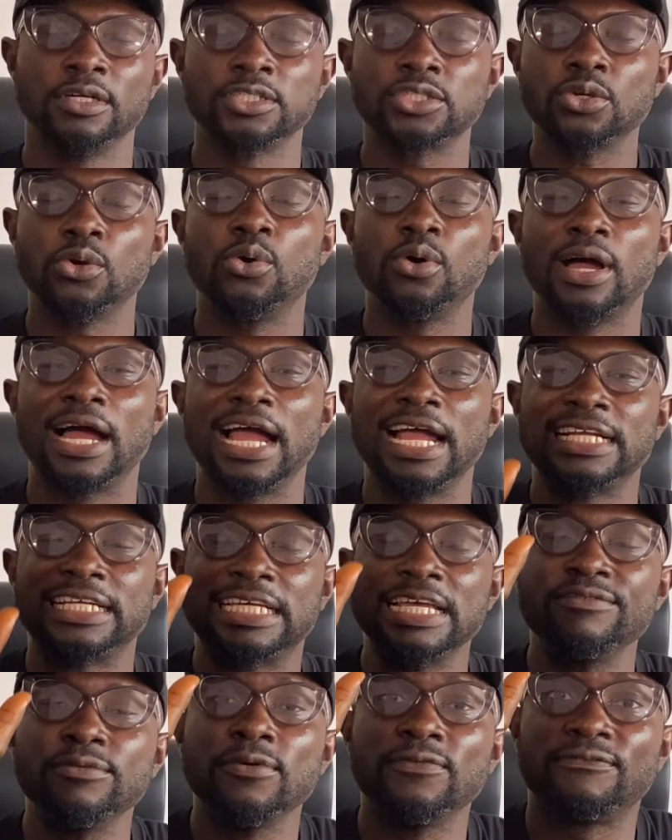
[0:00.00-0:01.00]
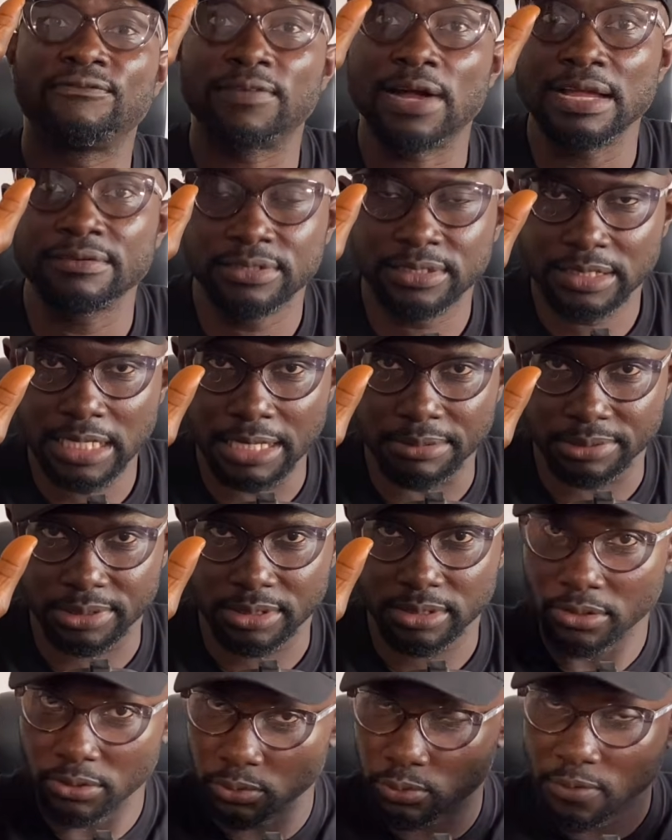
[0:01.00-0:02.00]
So I give you 5
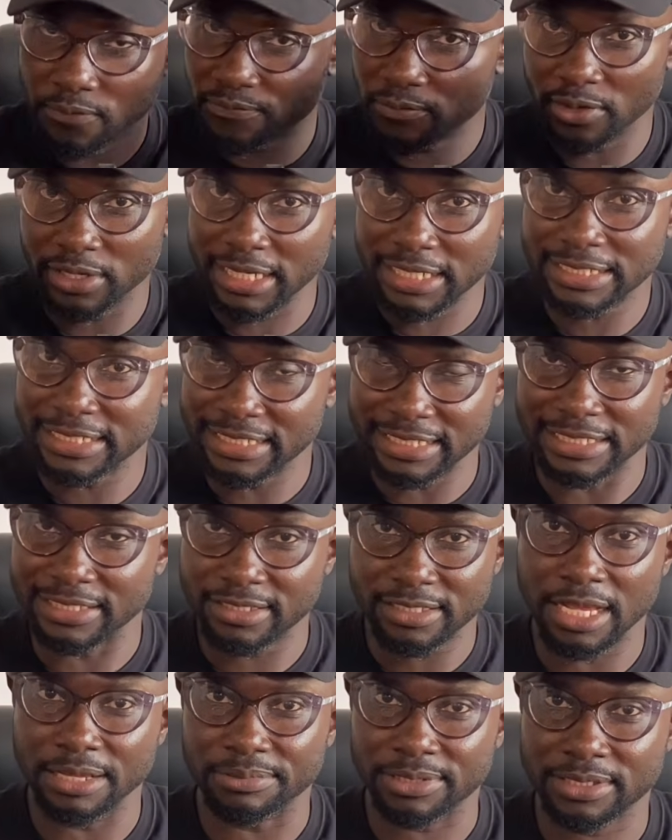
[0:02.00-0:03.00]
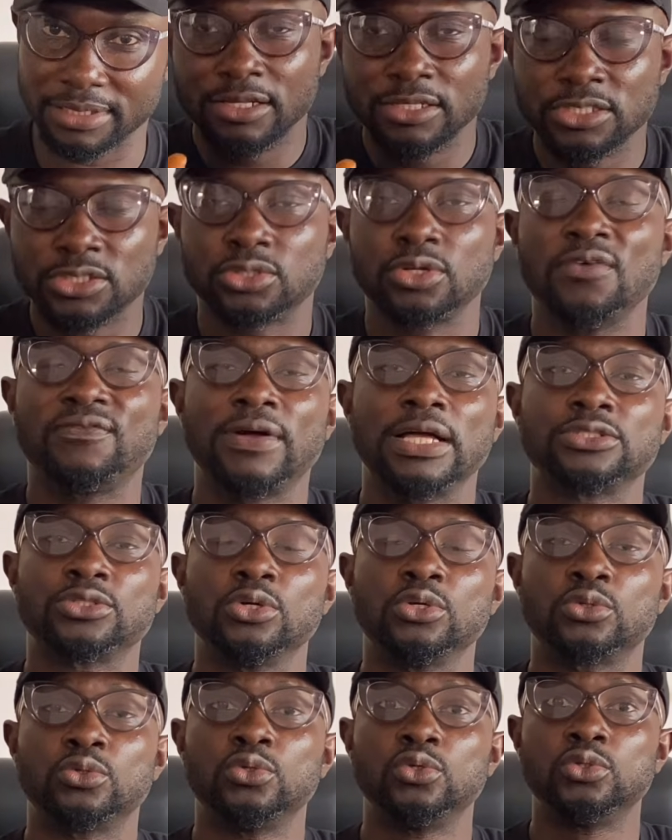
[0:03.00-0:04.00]
steps. Don't forget the steps. So far
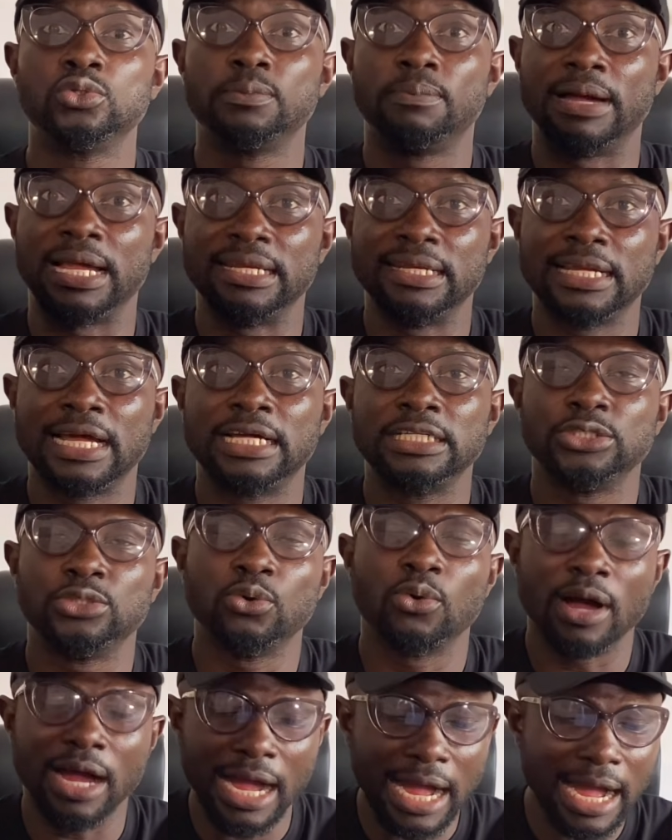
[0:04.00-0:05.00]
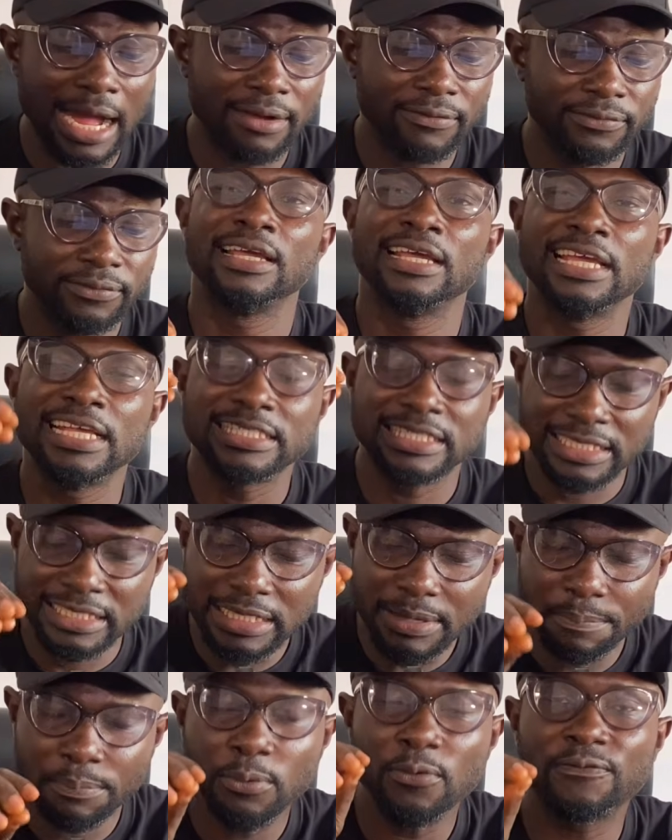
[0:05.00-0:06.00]
so good. By now you have a
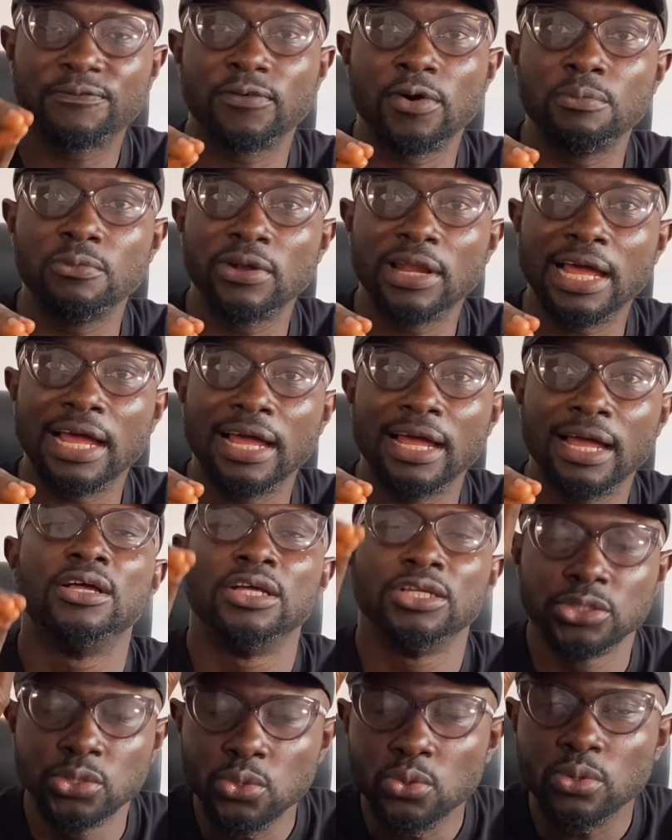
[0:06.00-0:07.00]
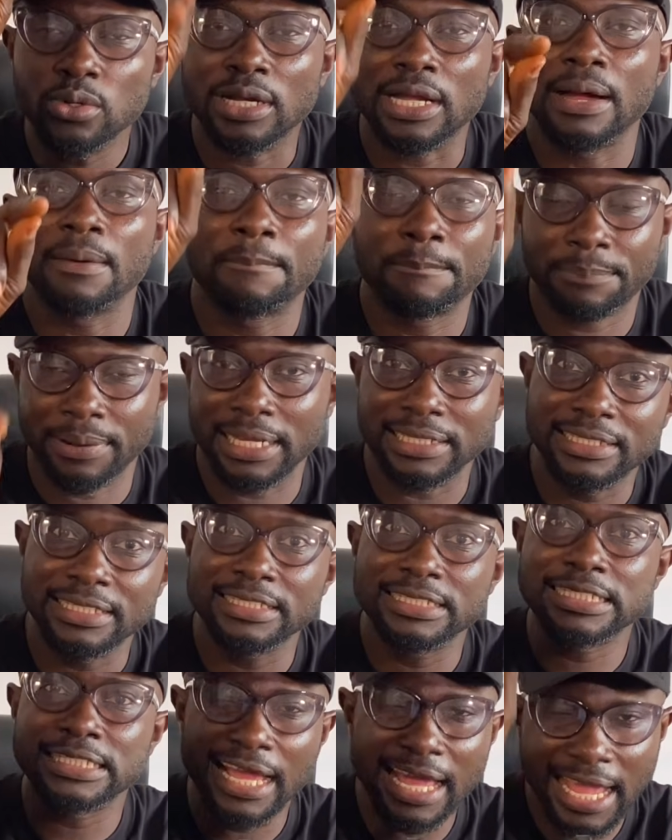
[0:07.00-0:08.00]
simple formula you can
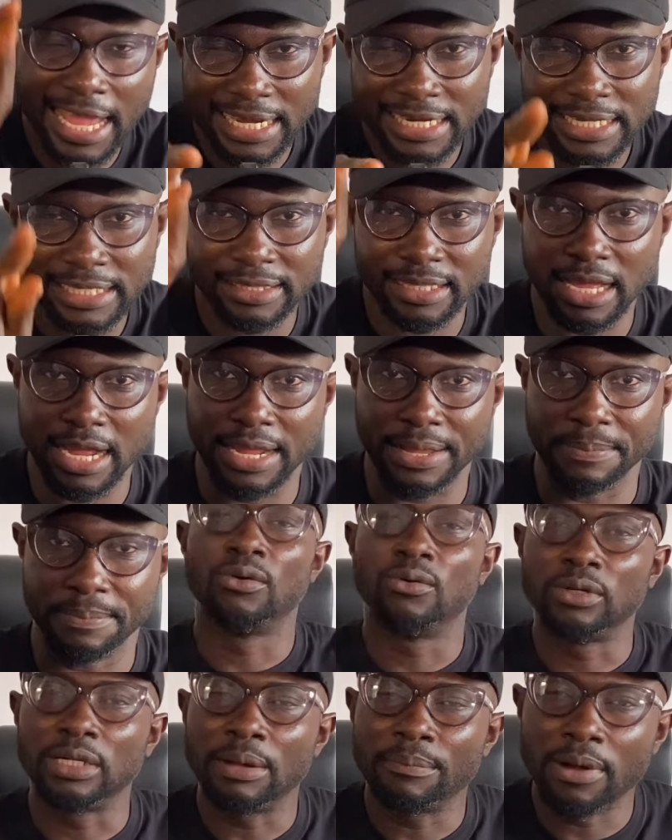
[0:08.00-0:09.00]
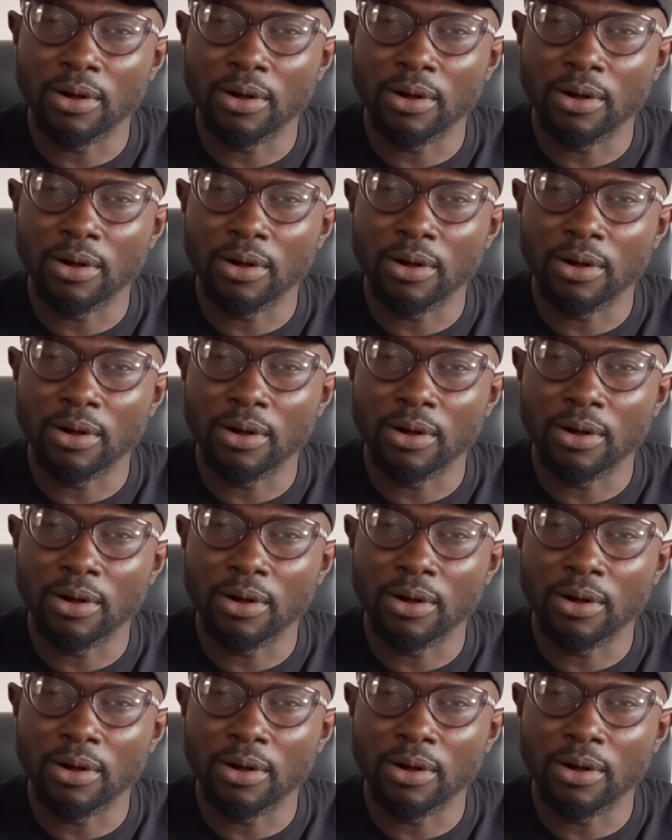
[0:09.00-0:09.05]
practice anytime. Number